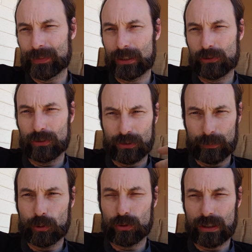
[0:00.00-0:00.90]
All right, so there's
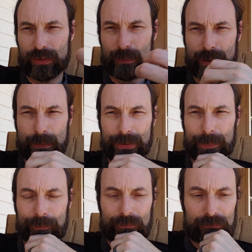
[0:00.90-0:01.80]
some cool stuff you can pick up
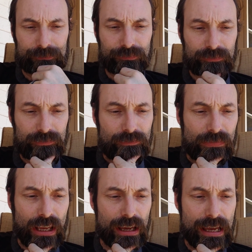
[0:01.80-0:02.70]

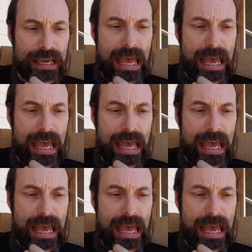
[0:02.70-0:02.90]
there.